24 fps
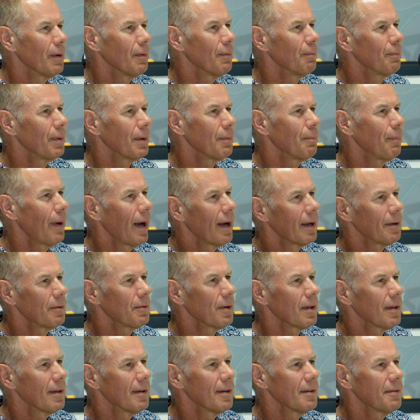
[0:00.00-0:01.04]
bit of pain
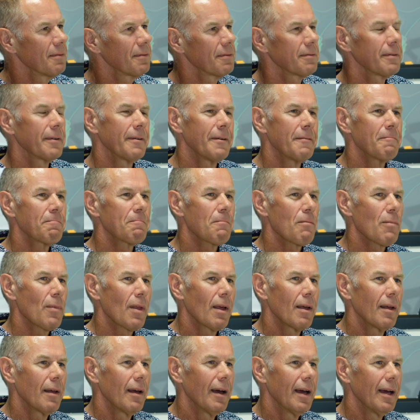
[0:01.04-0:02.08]
relief.
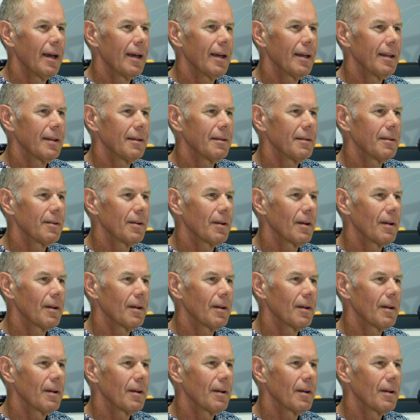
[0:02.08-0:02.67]
And,